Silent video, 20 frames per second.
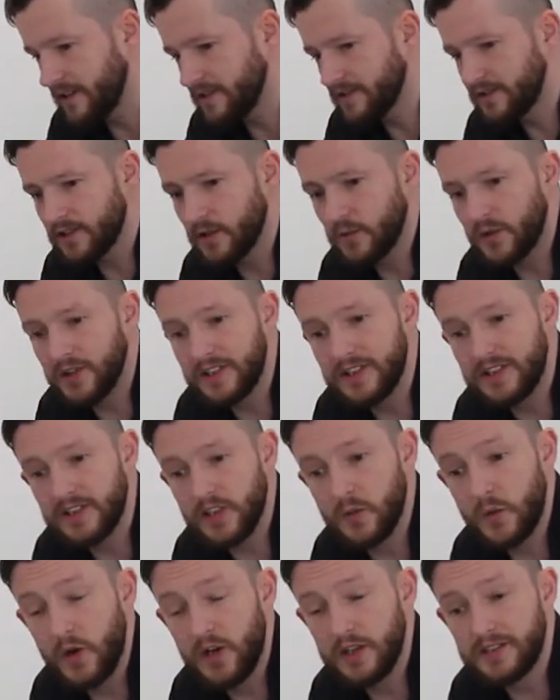and so on and
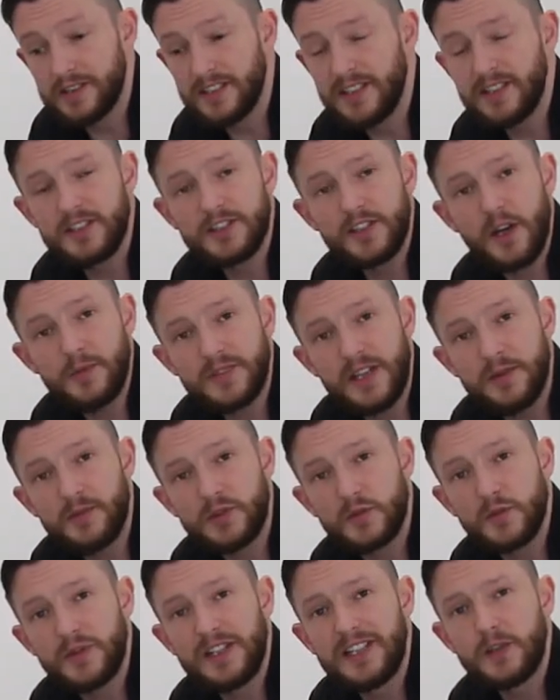so on, in a
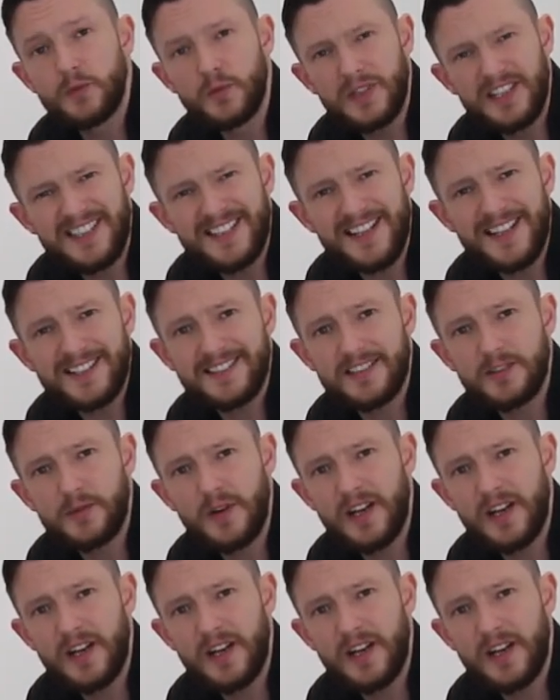sometimes really, really nasty